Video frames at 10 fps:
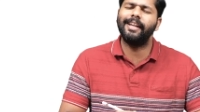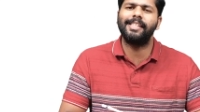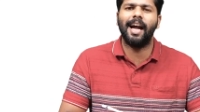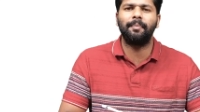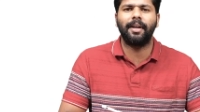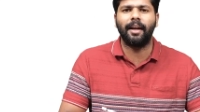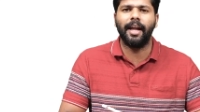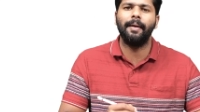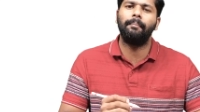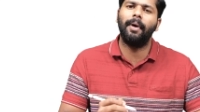this chapter
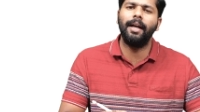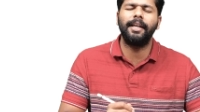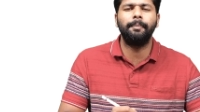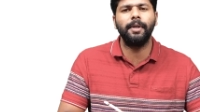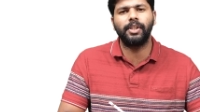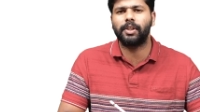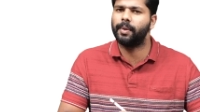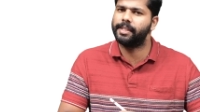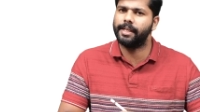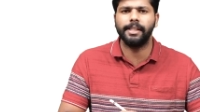multiple choice
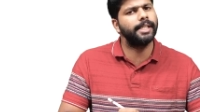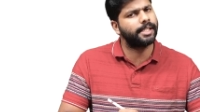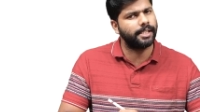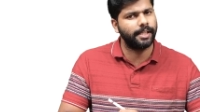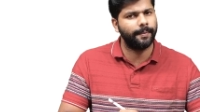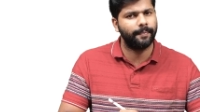questions discuss.